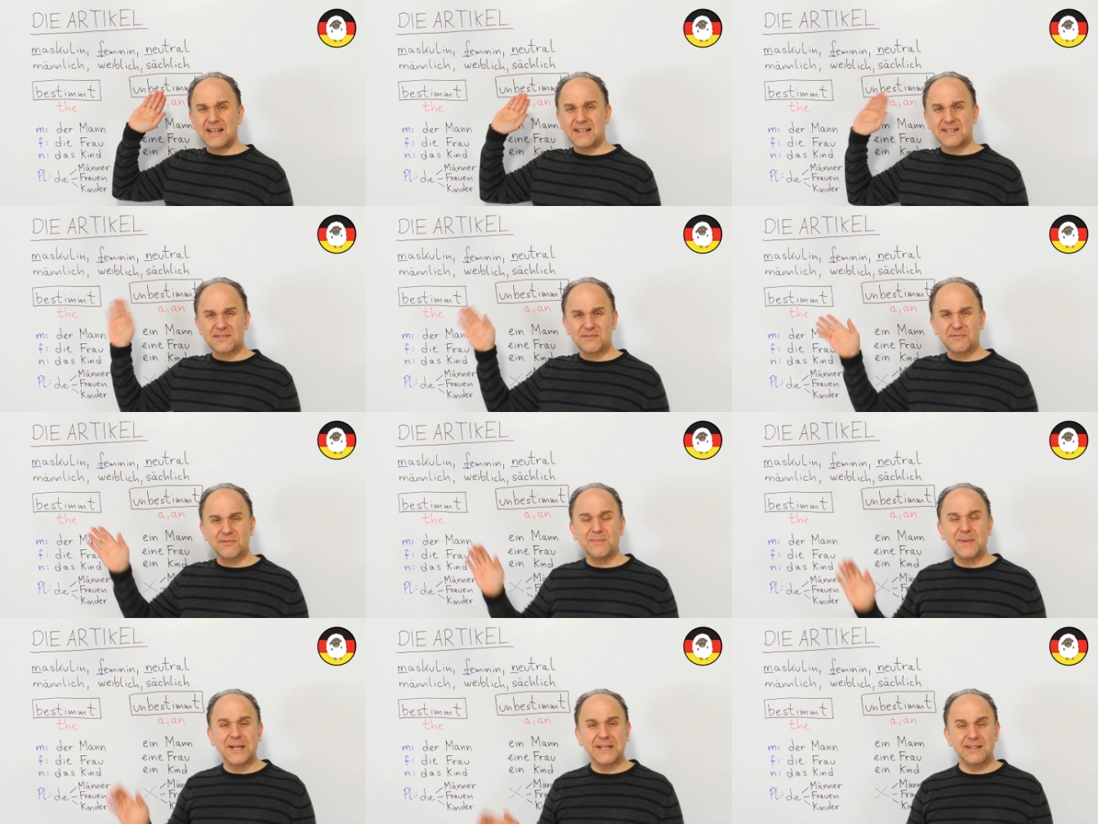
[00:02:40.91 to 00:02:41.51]

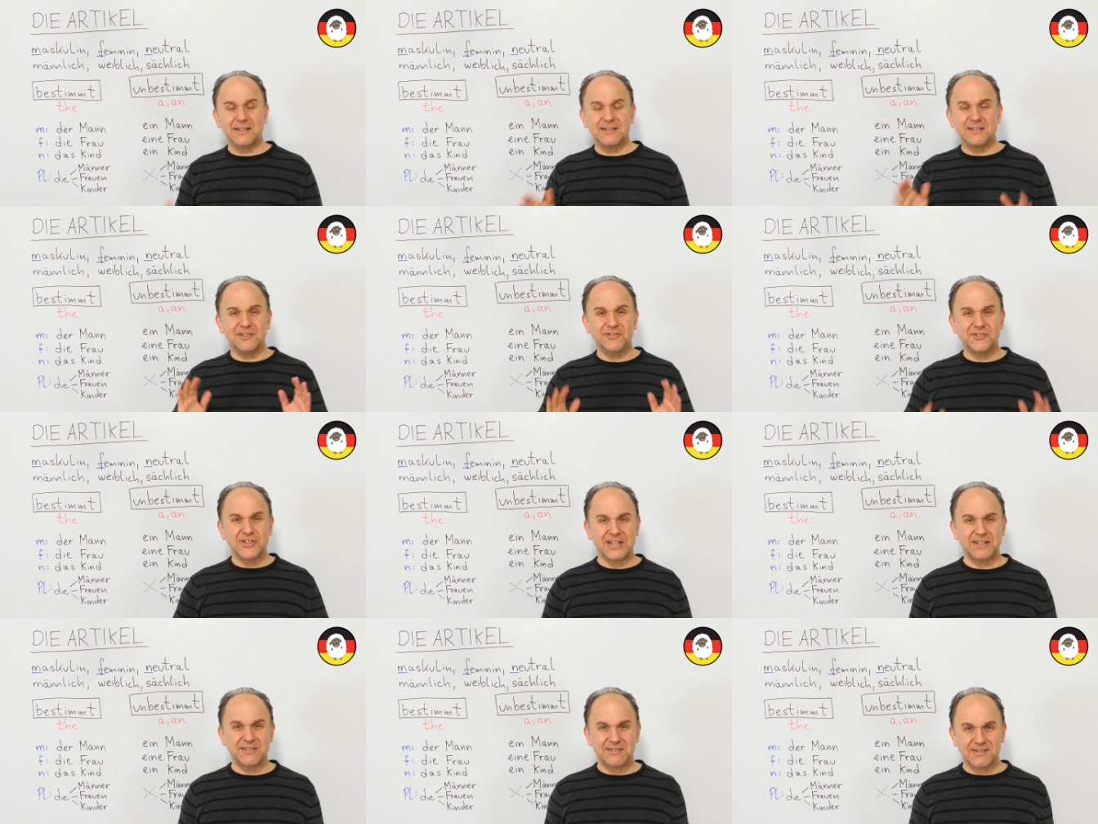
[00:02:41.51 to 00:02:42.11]
as
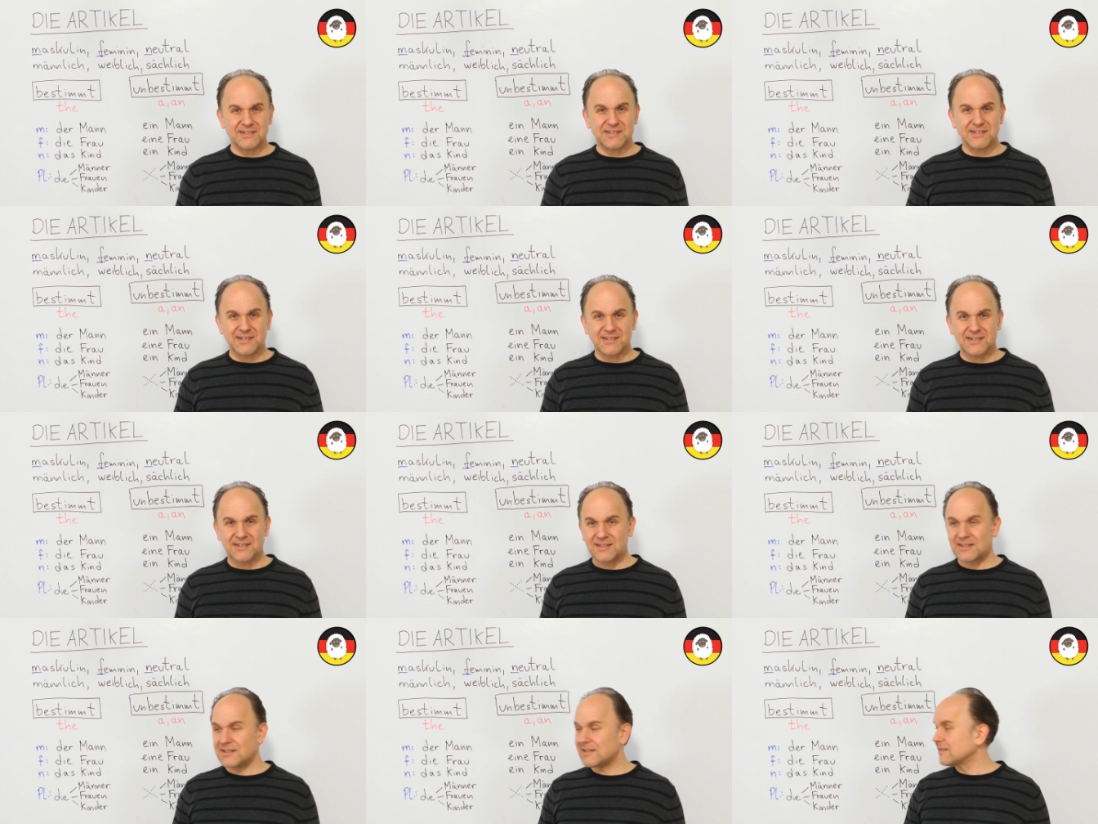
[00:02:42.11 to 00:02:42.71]
grammatical
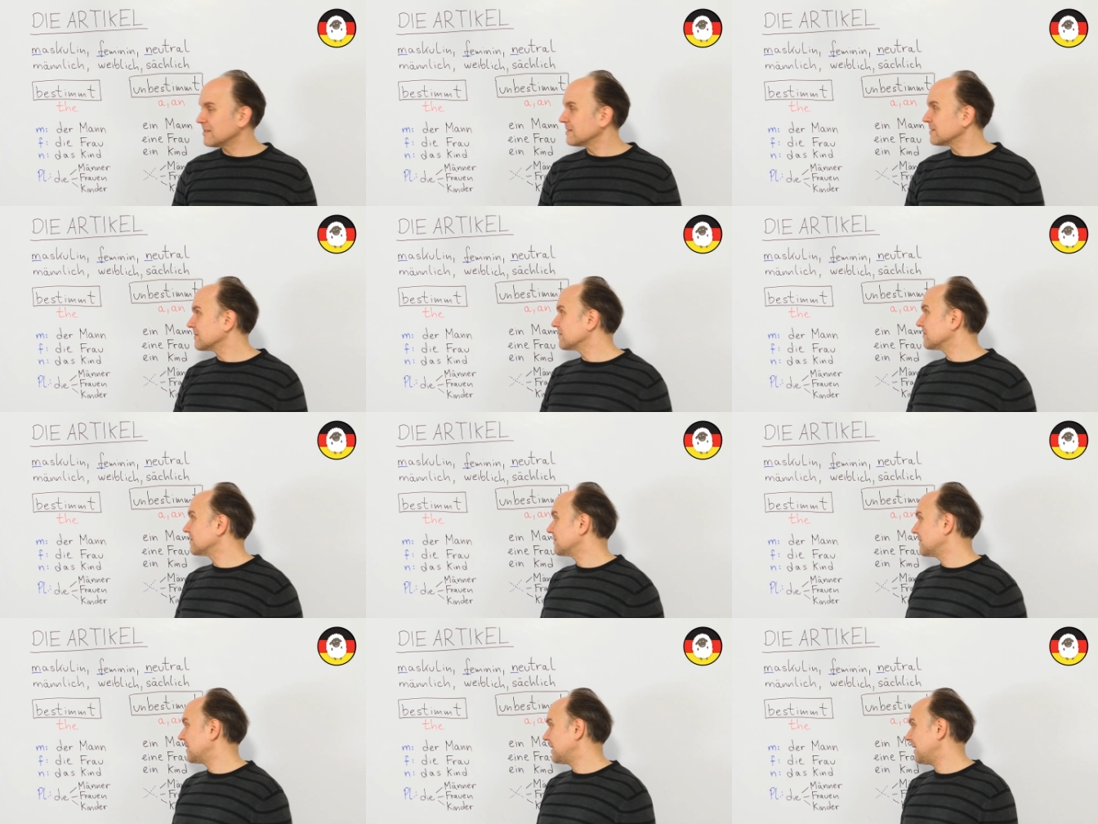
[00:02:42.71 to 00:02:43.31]
genders.
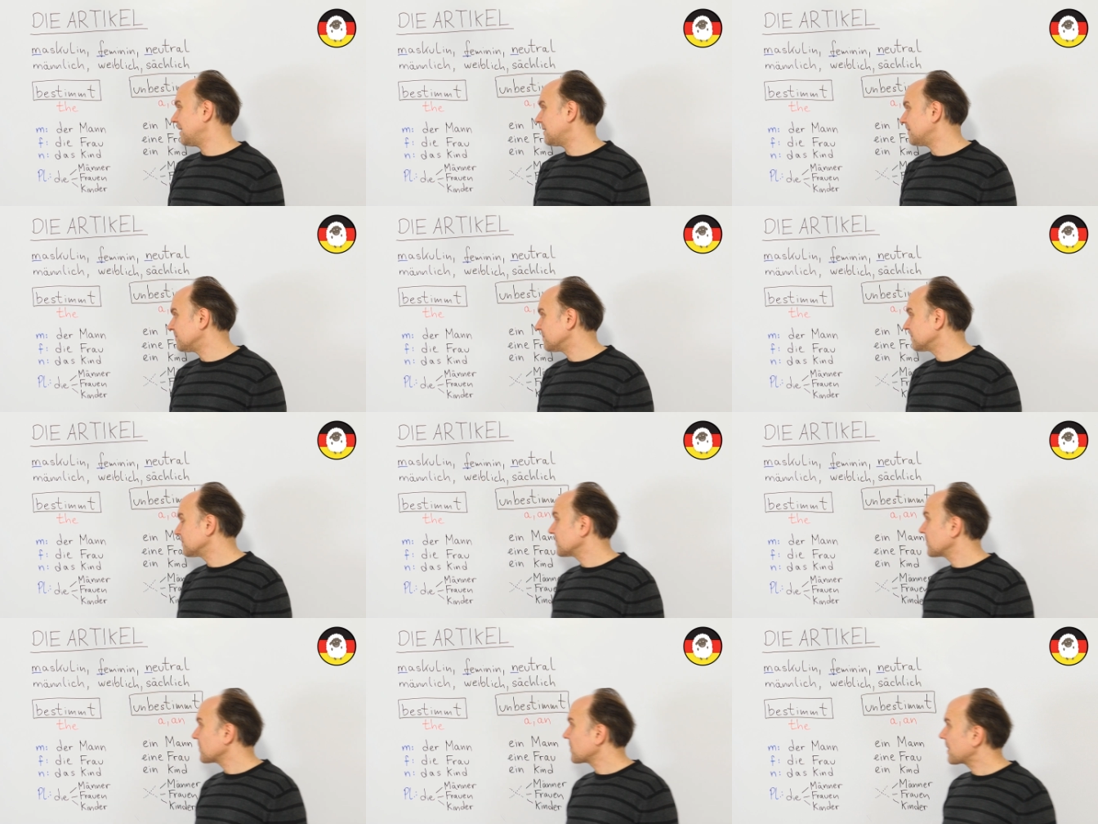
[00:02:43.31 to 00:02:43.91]

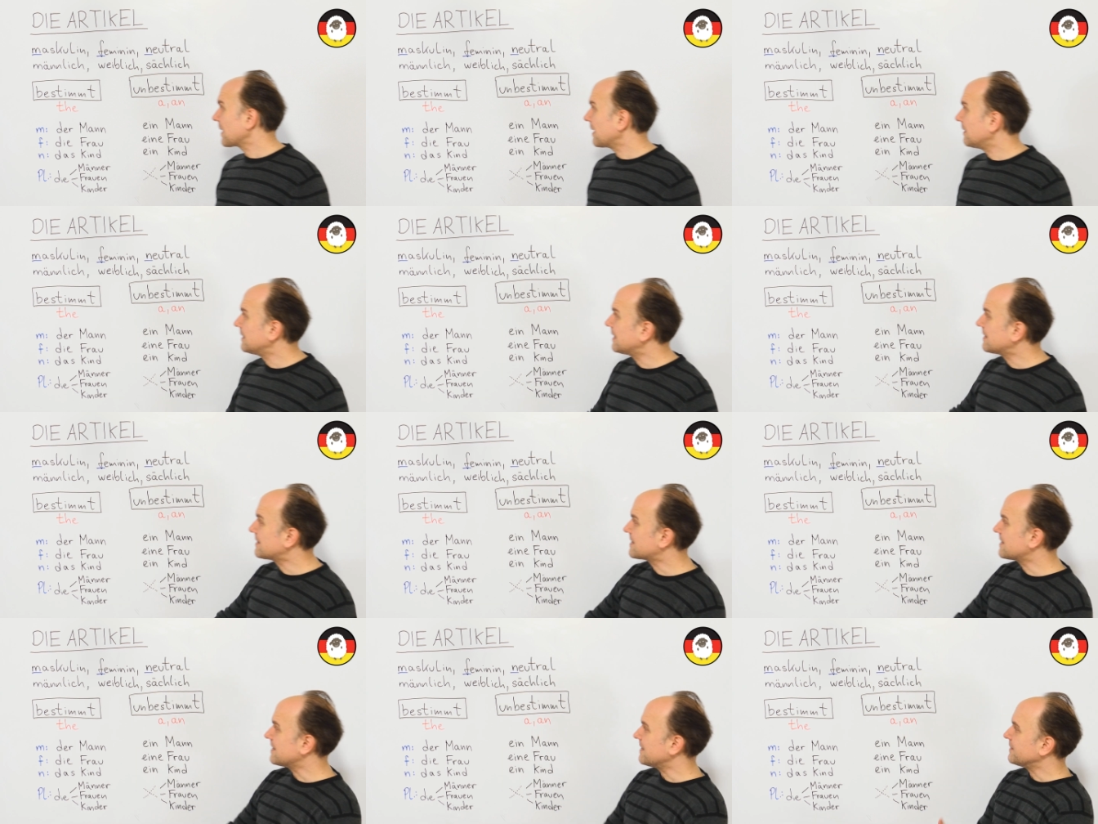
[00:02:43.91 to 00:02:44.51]
Yeah,
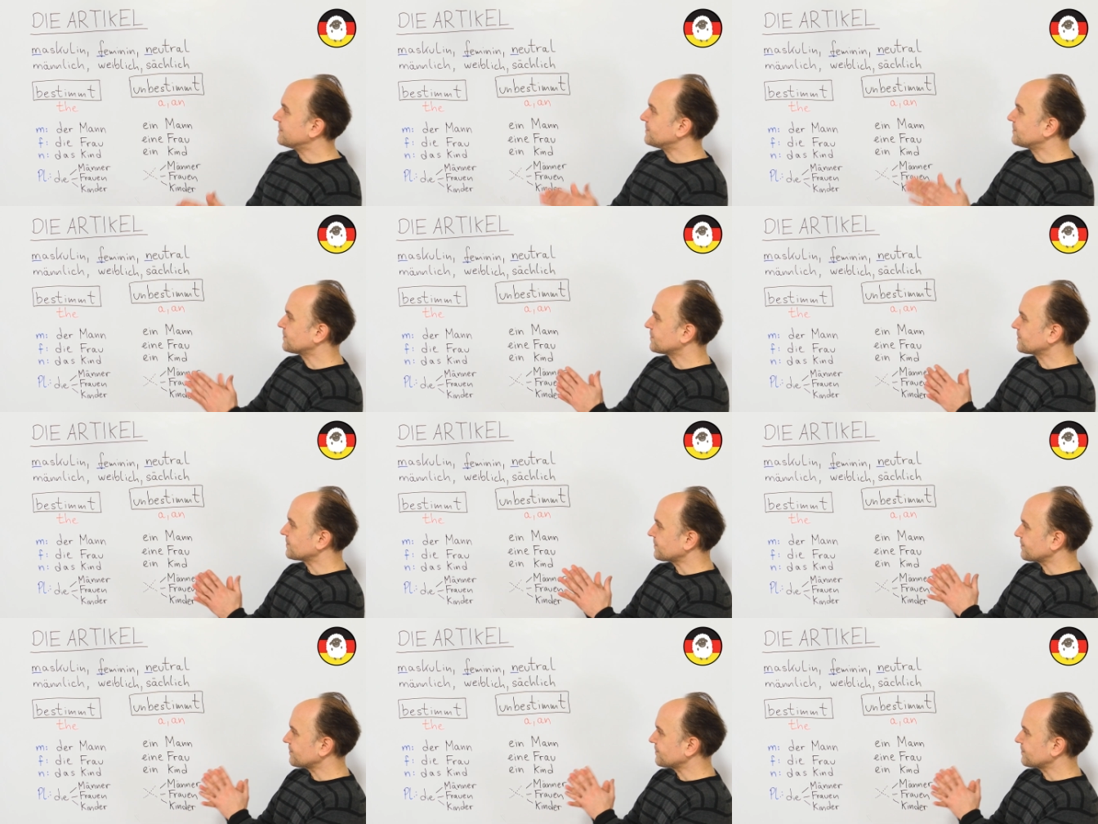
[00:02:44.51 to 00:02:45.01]
let's see.